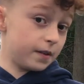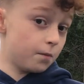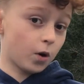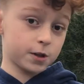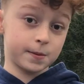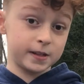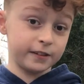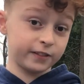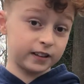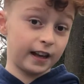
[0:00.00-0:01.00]
more
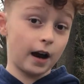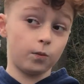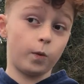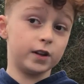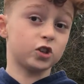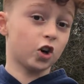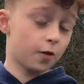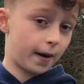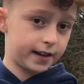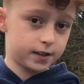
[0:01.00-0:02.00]
specifically how wind
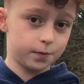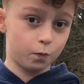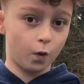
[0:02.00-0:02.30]
turbines